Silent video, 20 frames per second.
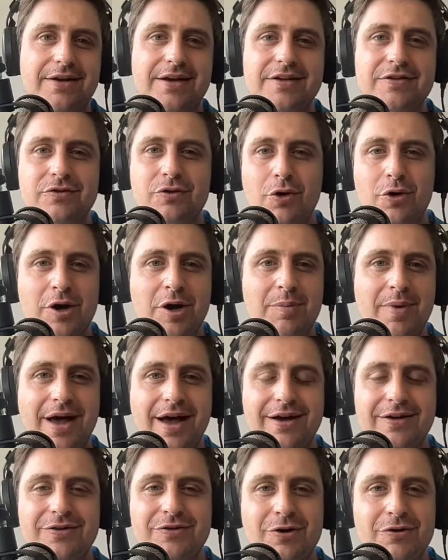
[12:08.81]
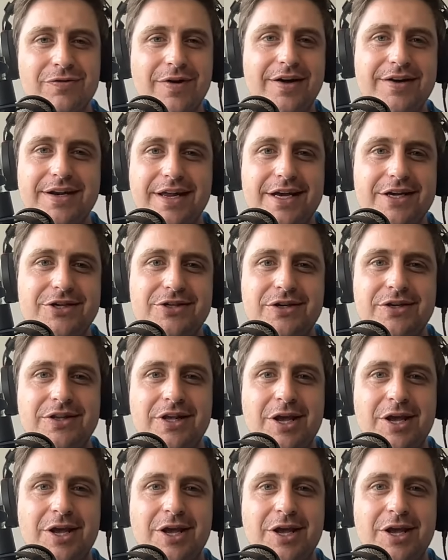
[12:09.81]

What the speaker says: Let's talk about your foundation,